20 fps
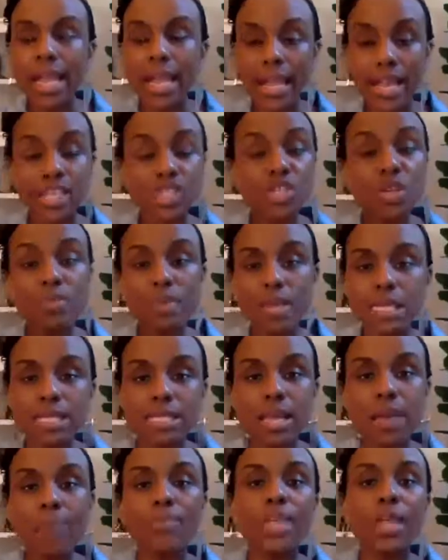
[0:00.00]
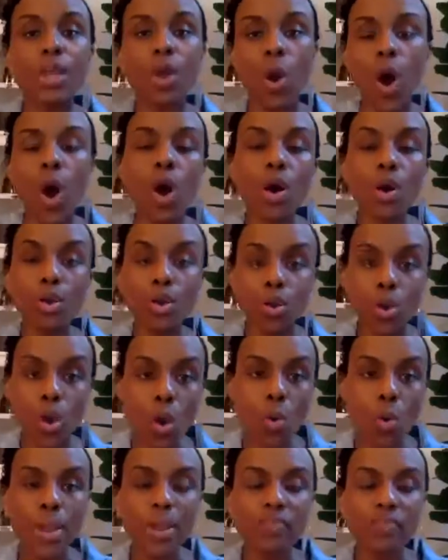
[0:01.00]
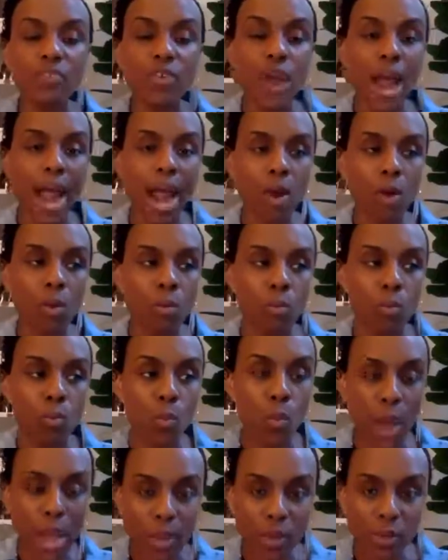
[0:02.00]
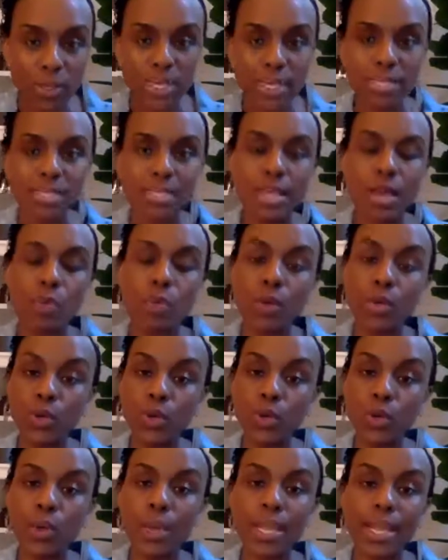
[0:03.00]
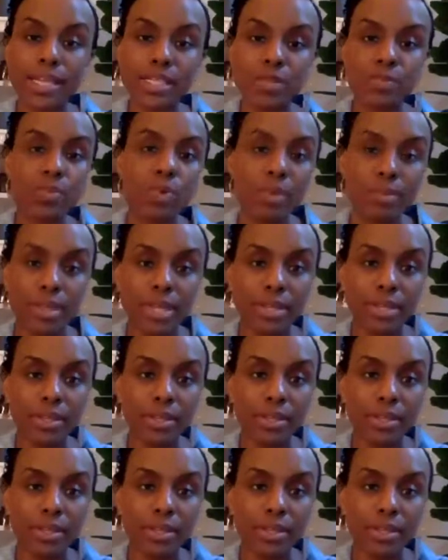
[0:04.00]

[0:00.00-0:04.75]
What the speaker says: It should be something ongoing for our wellness that we're doing as women.